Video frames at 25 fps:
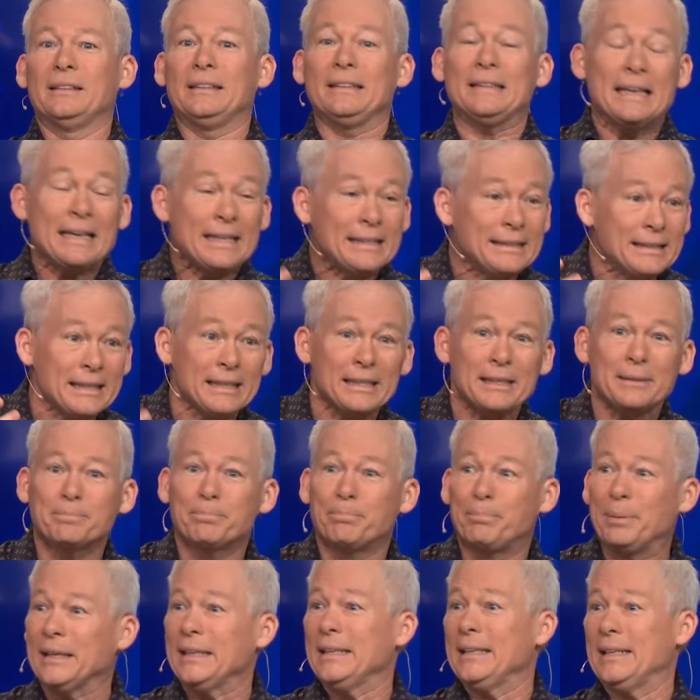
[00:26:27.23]
And they
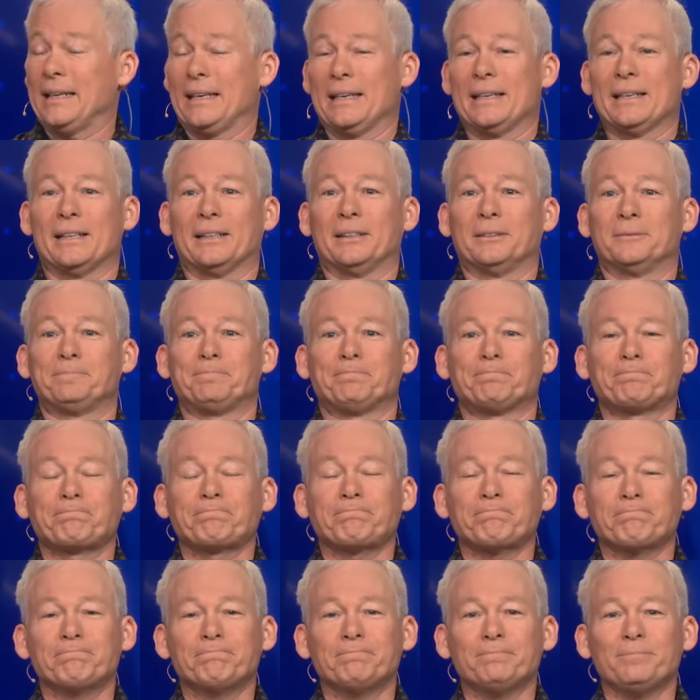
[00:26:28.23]
did beat him.
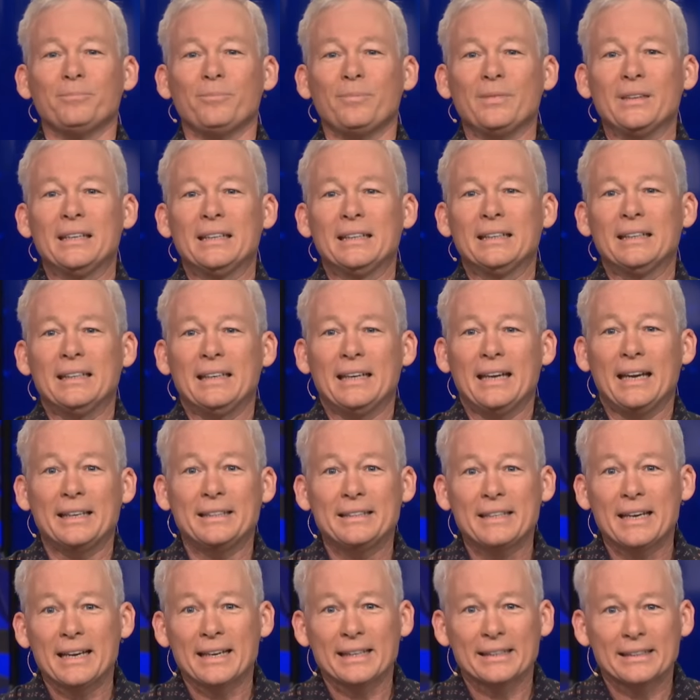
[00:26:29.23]

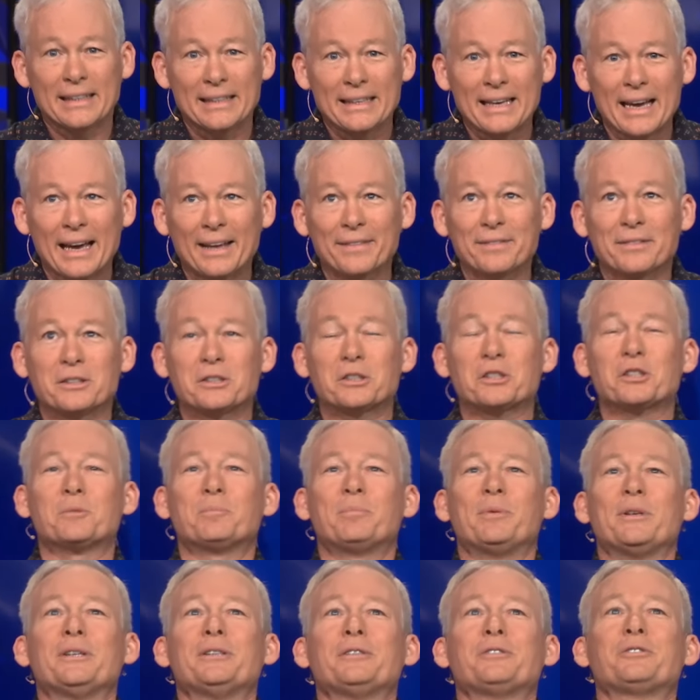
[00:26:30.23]
And yet he had the
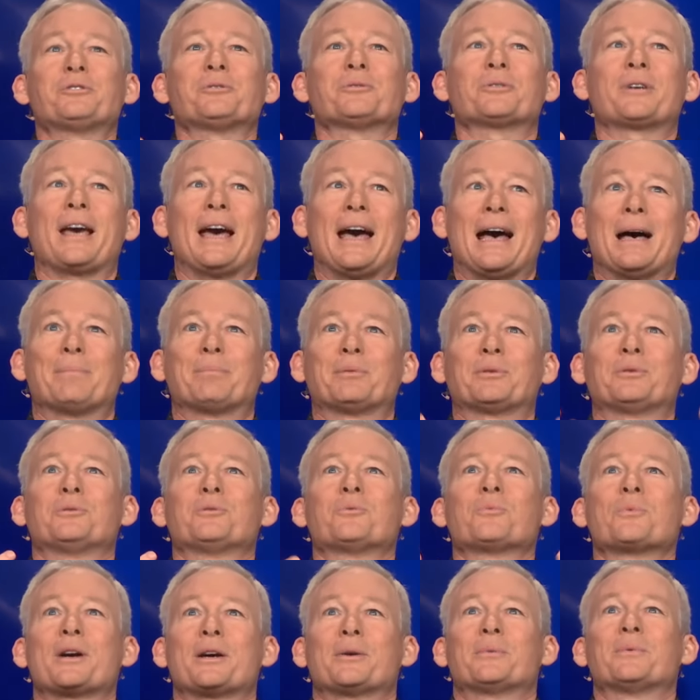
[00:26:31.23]
spiritual capital
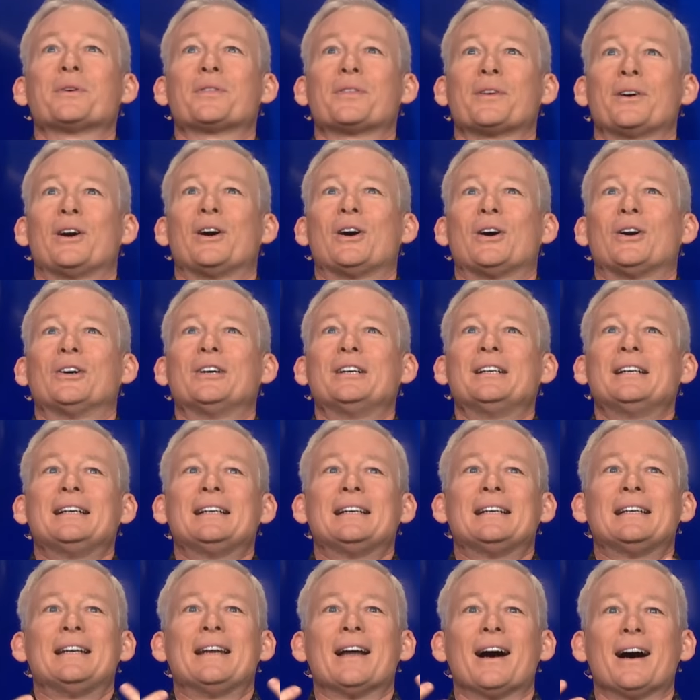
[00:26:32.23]
and wherewithal
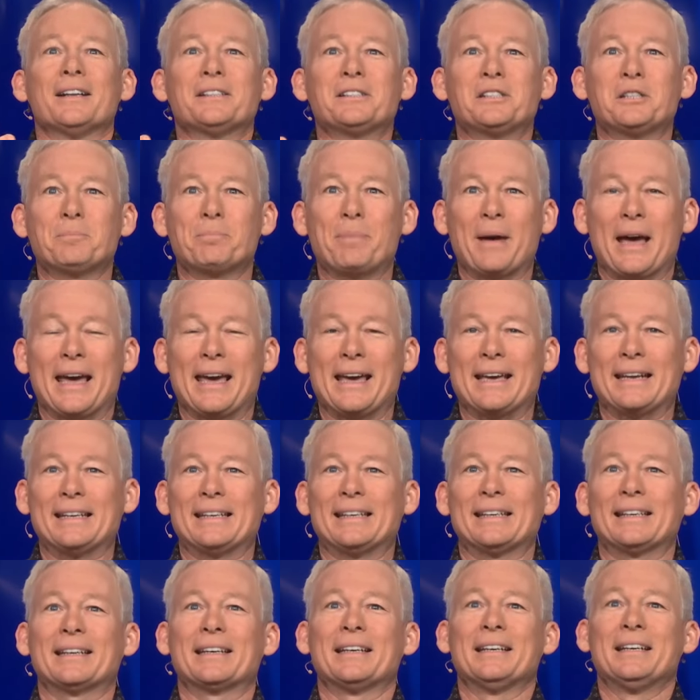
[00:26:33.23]
not to
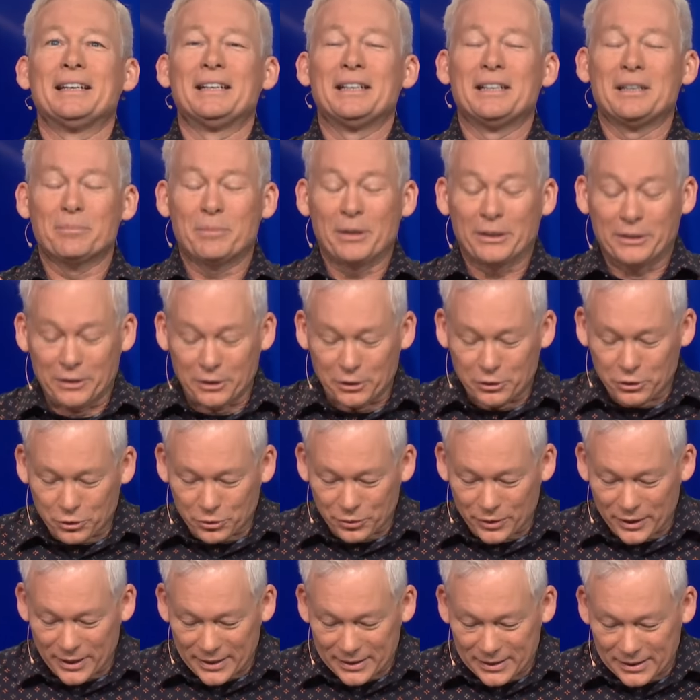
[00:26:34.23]
panic, but to
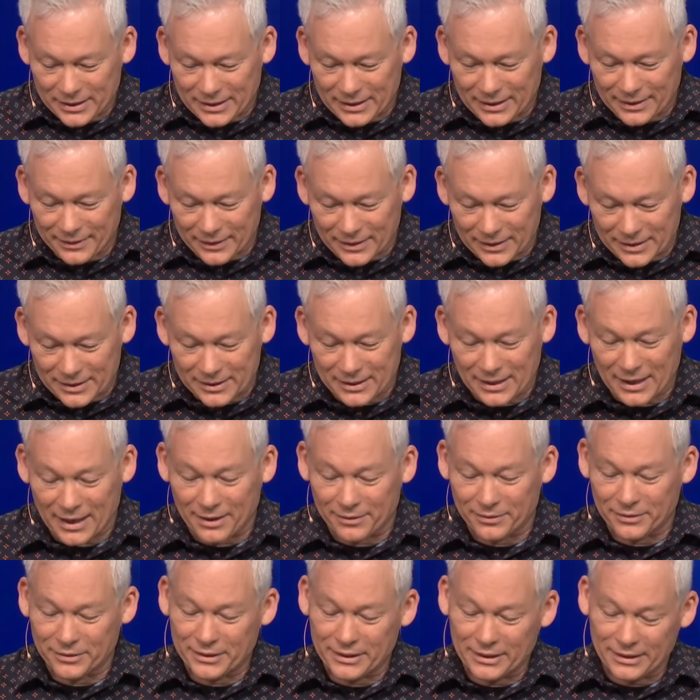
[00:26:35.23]
trust in the
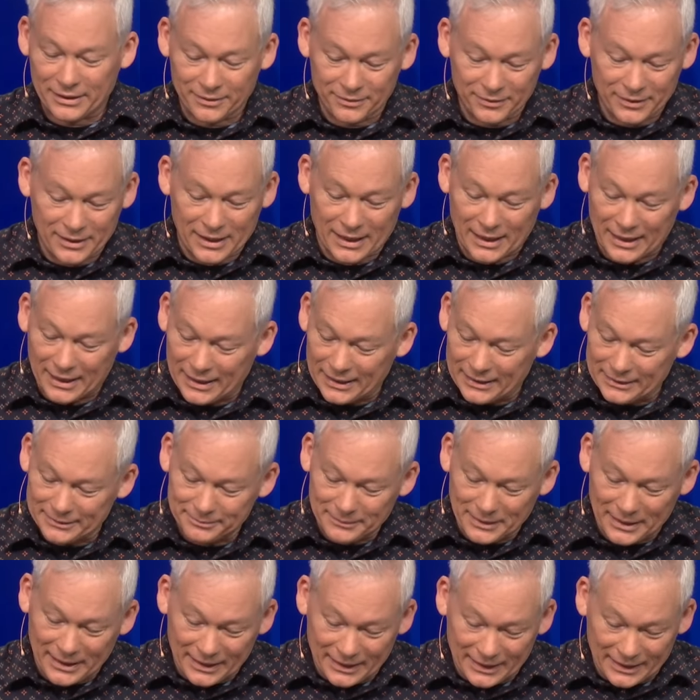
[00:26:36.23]
sovereignty of God.
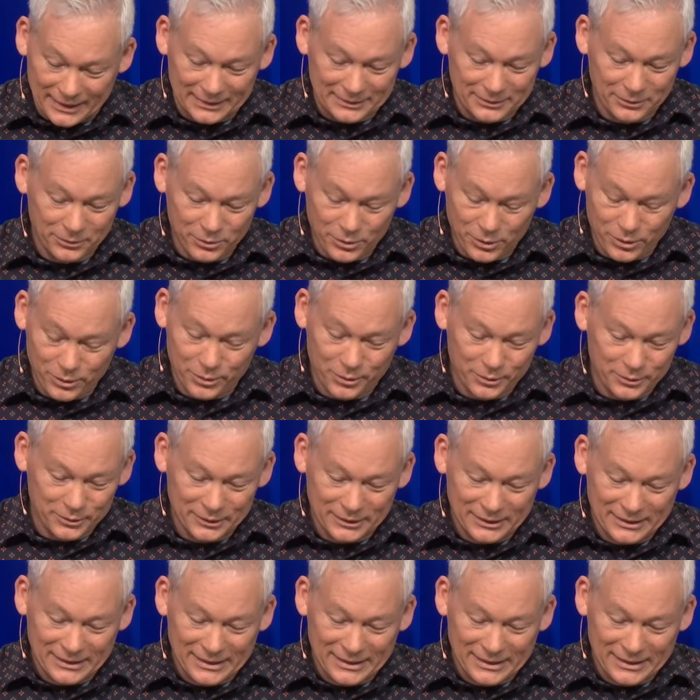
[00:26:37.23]
Man, woo.